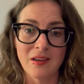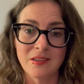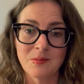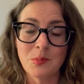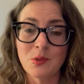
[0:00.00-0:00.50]

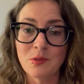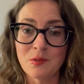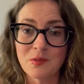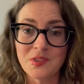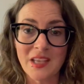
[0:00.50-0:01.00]

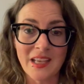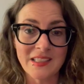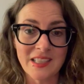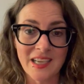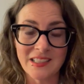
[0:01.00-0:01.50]
moves
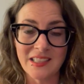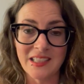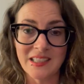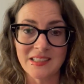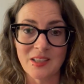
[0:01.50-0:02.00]
and
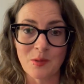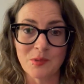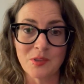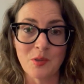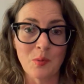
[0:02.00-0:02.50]
techniques. There
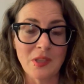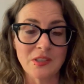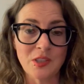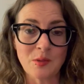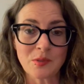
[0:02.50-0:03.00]
was new ways
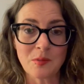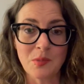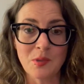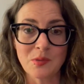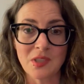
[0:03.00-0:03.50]
to use the
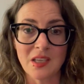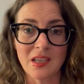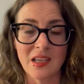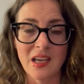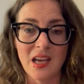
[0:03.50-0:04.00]

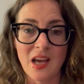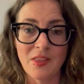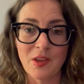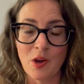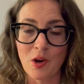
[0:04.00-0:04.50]
music.
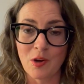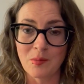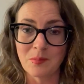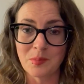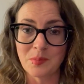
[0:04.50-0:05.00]
The
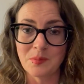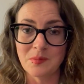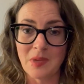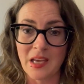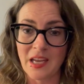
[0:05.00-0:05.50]
arm
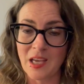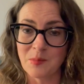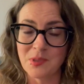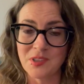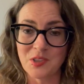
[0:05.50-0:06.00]
and
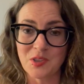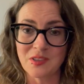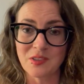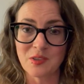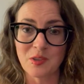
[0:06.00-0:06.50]
head
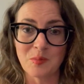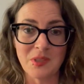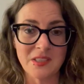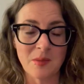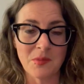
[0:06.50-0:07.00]
positions could
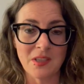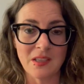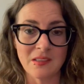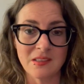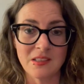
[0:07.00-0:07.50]
be
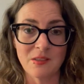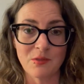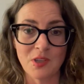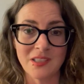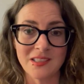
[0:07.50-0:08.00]
something
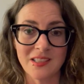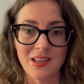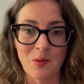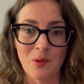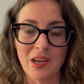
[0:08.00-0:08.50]
different
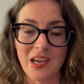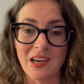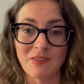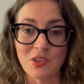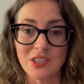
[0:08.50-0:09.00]
than what I had
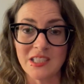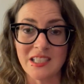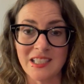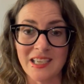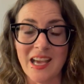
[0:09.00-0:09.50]
ever seen.